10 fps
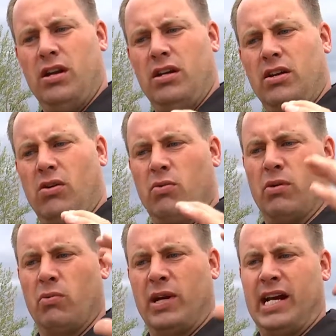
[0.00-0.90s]
you know,
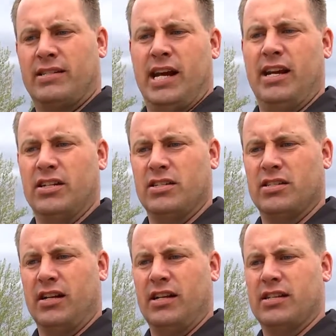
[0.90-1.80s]
we got 10 inches
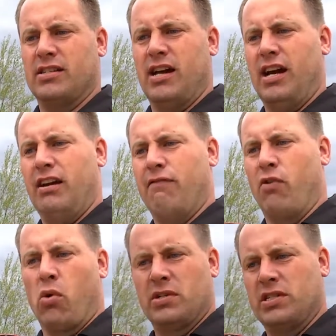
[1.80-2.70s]
on this side,
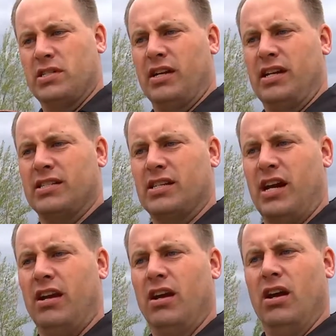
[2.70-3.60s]
4 inches on this
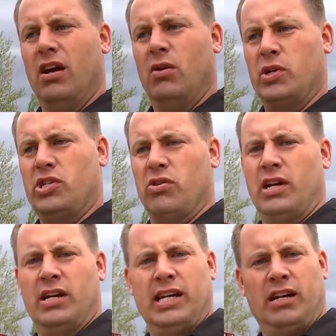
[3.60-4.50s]
side, which you're
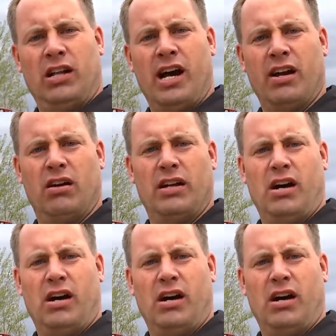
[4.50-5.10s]
going to get a lot of